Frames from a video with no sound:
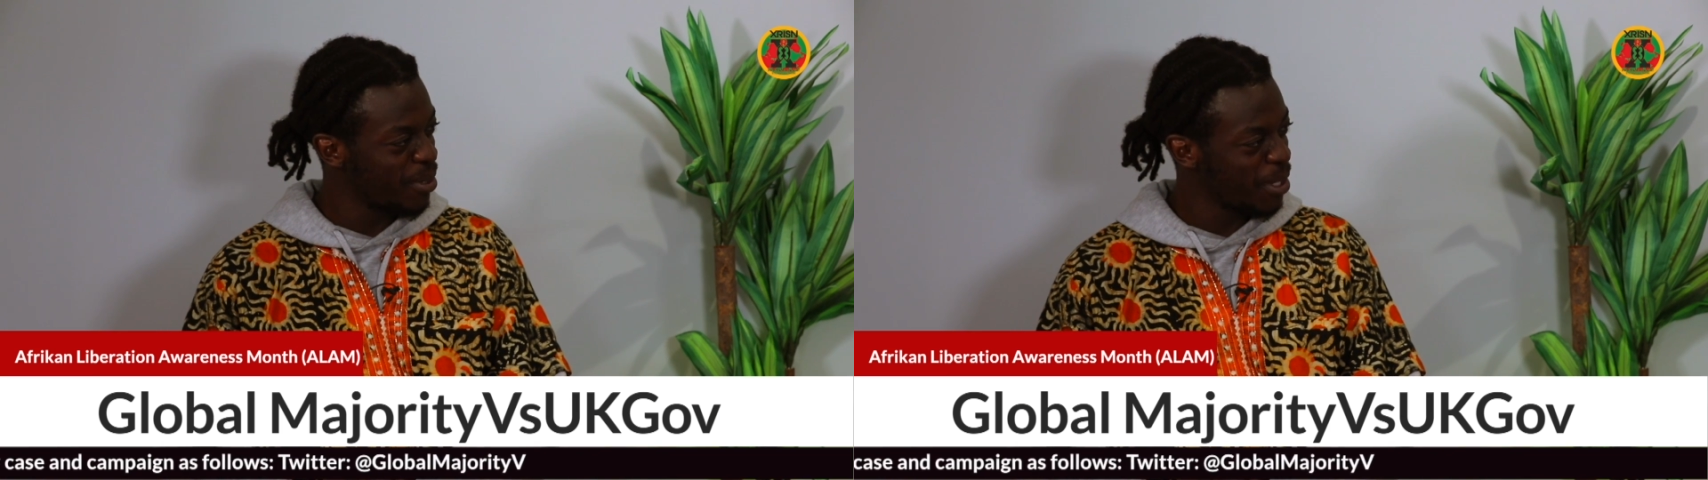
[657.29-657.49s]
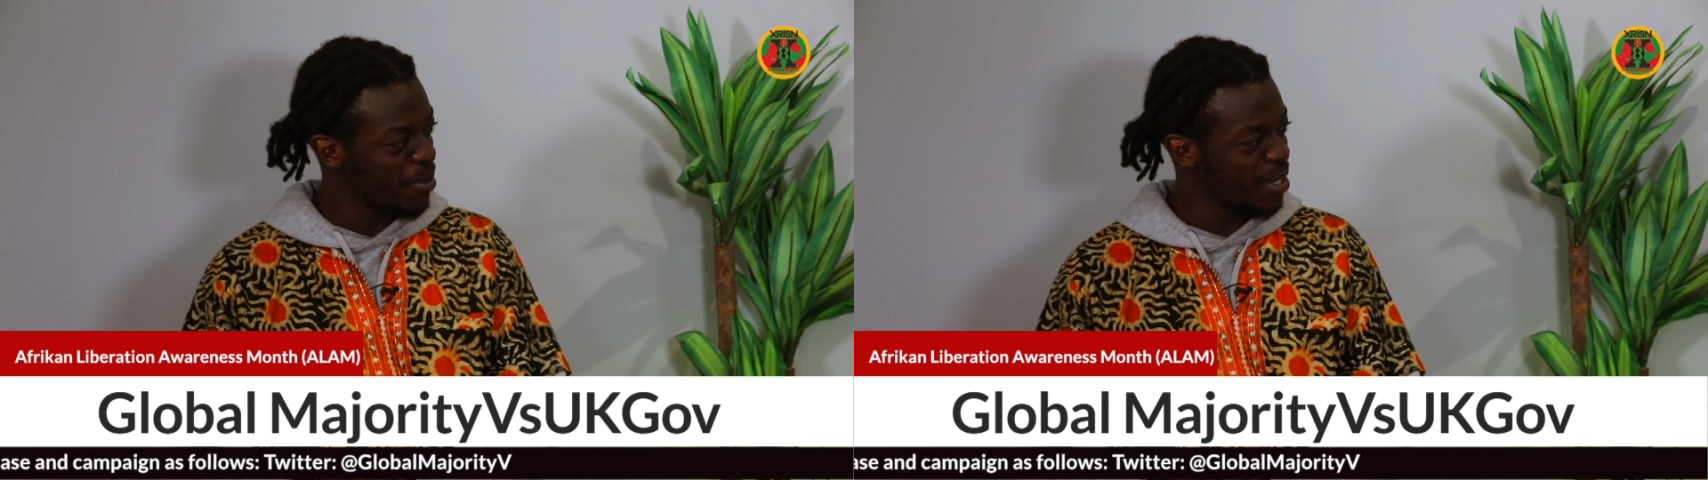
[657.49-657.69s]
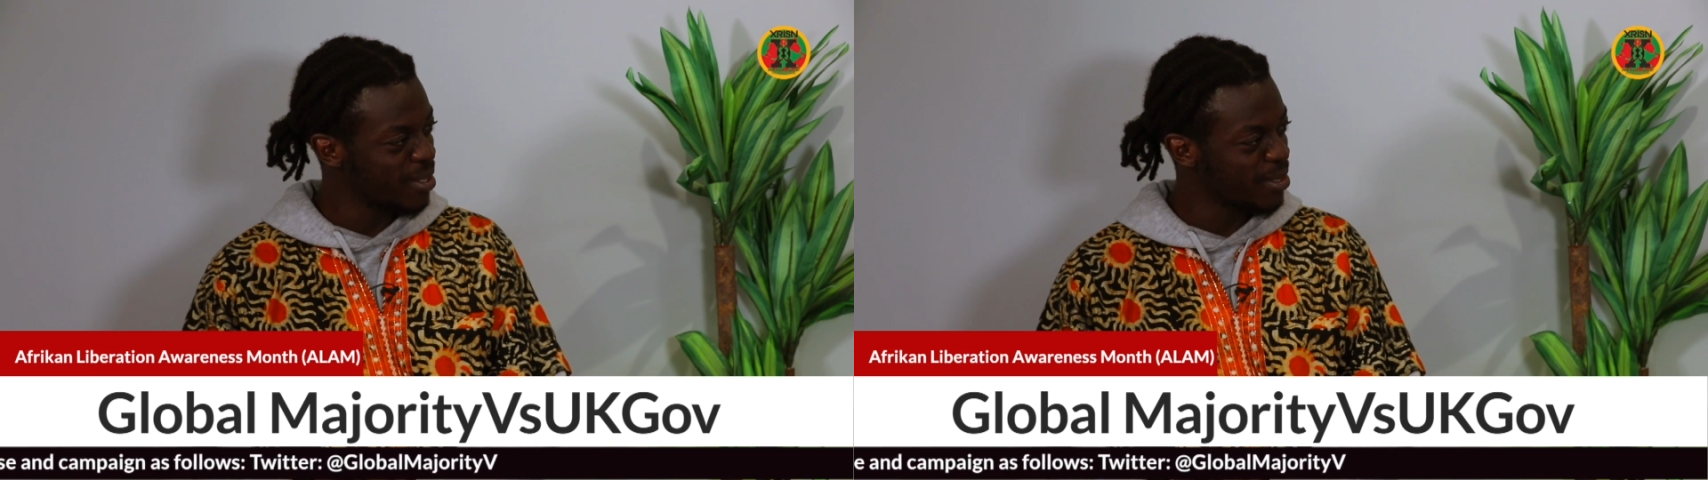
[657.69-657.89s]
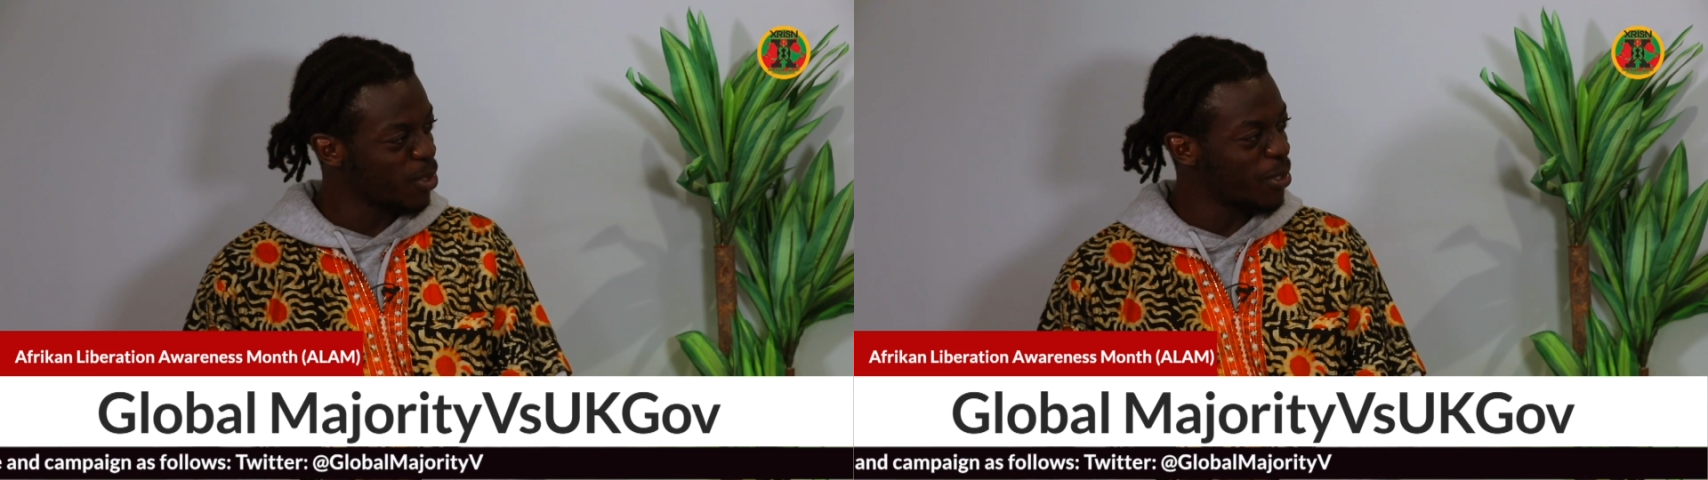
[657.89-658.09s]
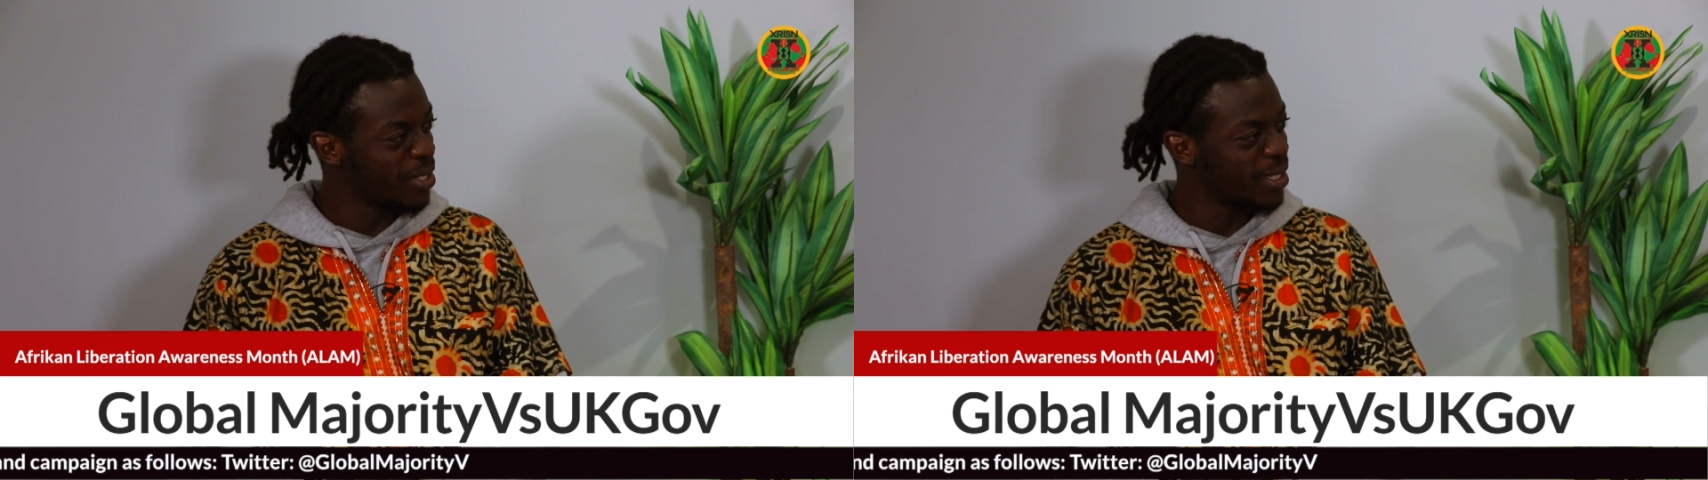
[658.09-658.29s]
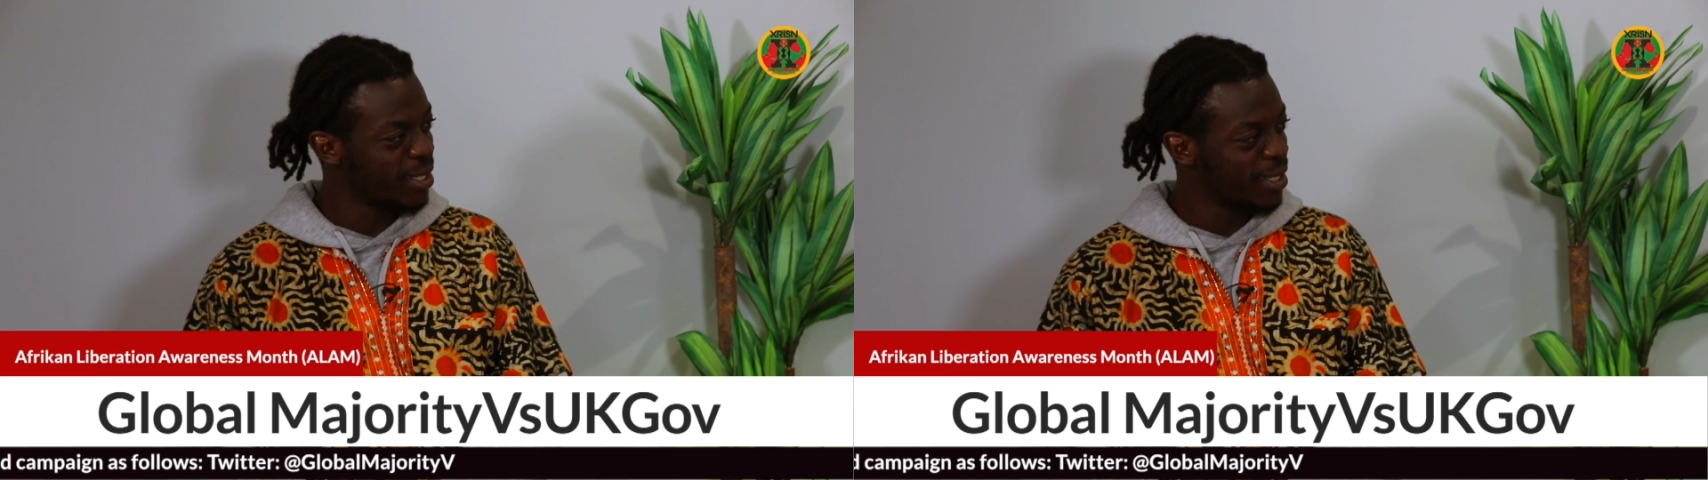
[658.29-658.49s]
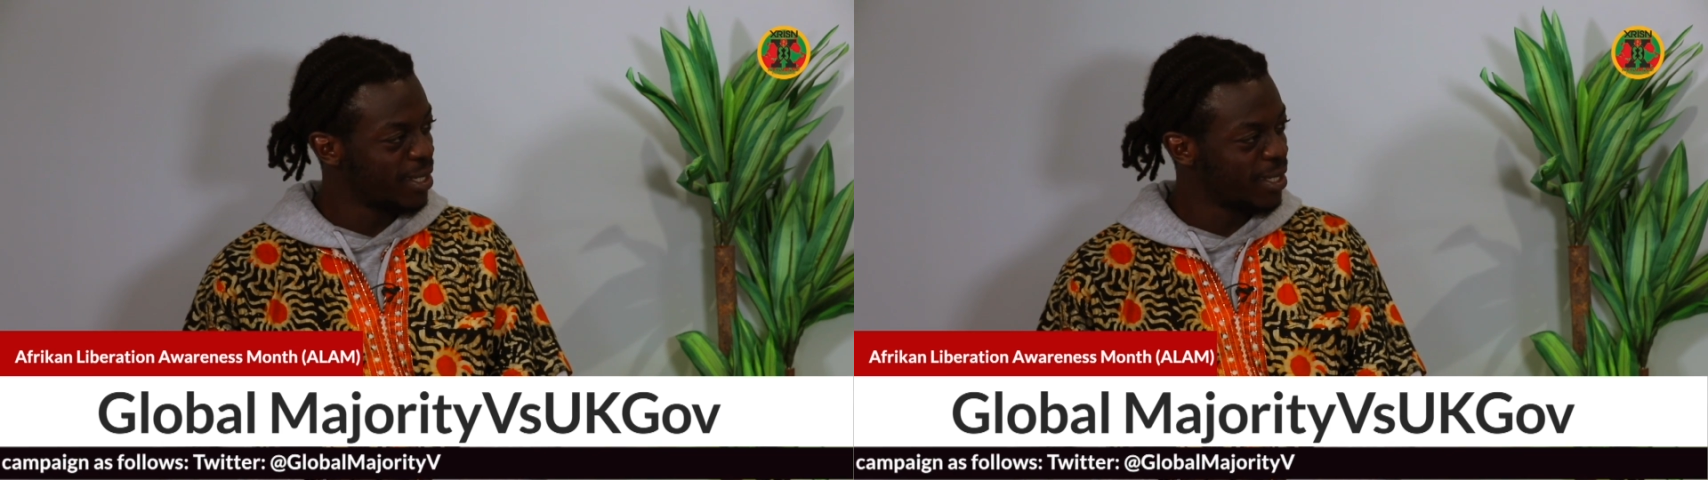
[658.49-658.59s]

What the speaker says: Where are they meeting? Scotland.